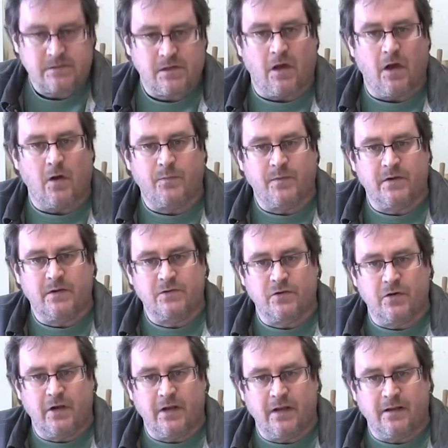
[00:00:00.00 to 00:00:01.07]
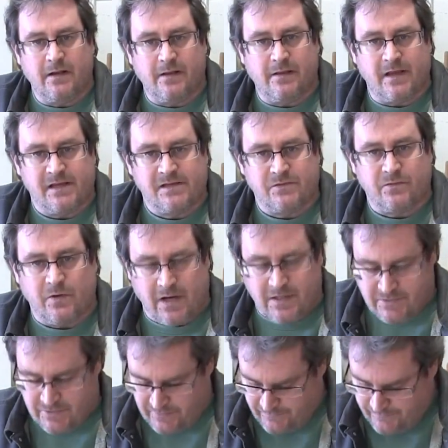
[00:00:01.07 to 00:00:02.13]
So I hope you enjoyed it, and thanks for
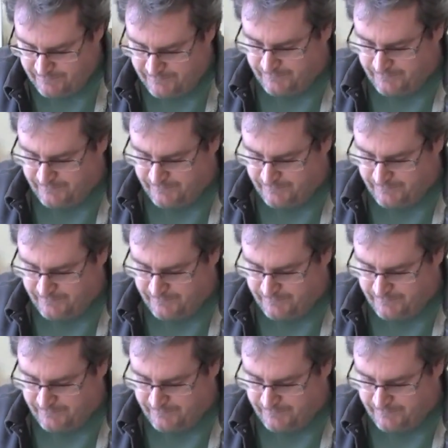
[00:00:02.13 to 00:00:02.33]
watching.